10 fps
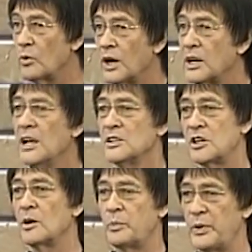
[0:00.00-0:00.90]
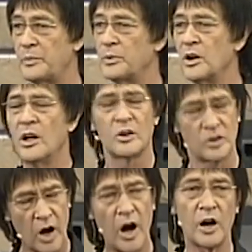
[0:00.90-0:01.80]
and want. So people,
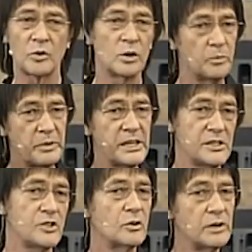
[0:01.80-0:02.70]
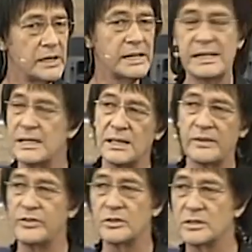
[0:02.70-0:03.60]
God will meet your need
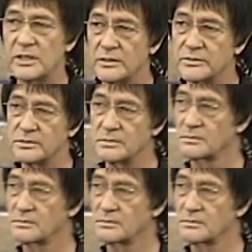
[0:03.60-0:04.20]
if you give.